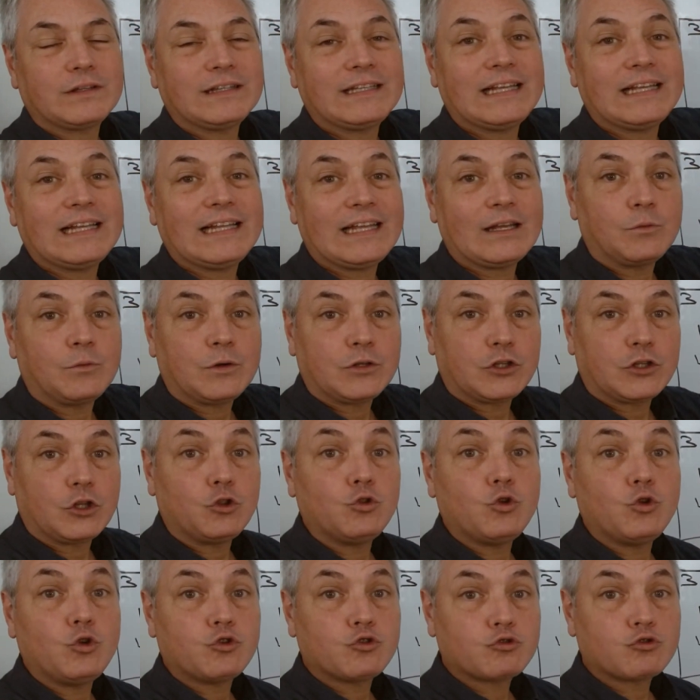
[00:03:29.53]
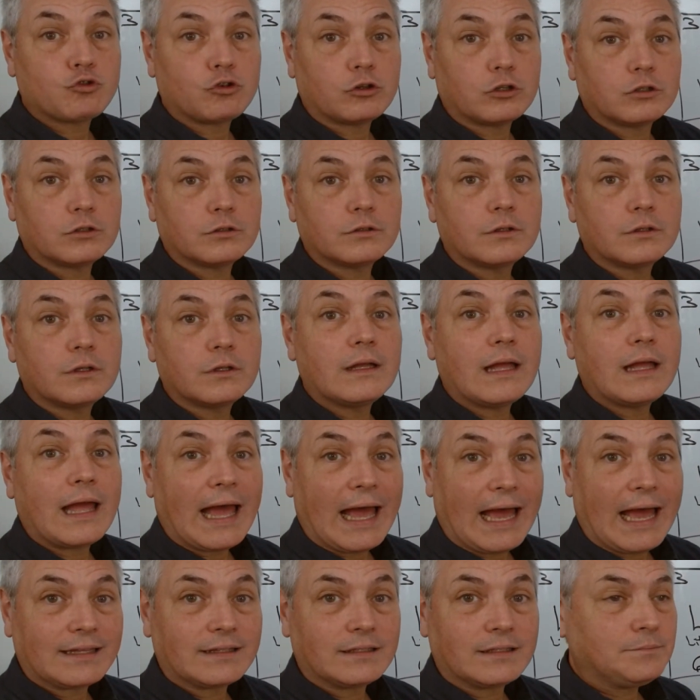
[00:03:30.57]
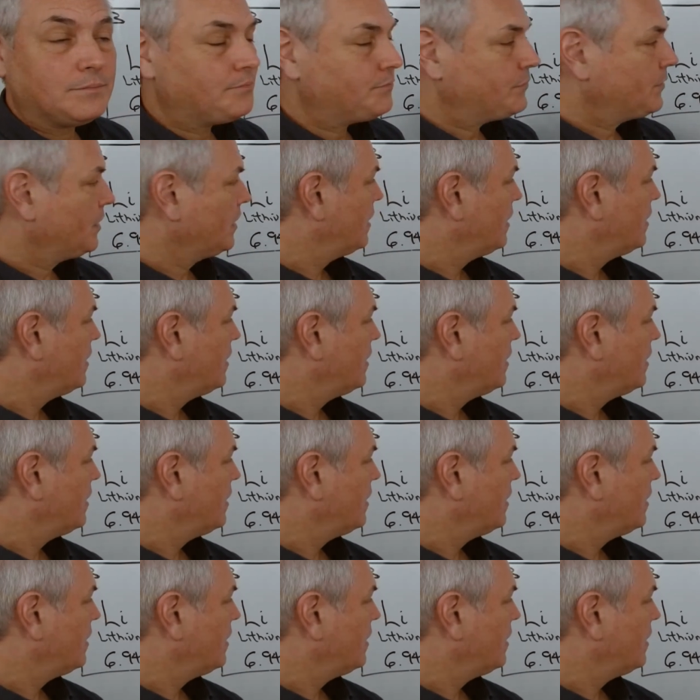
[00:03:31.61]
dealing with a neutral atom.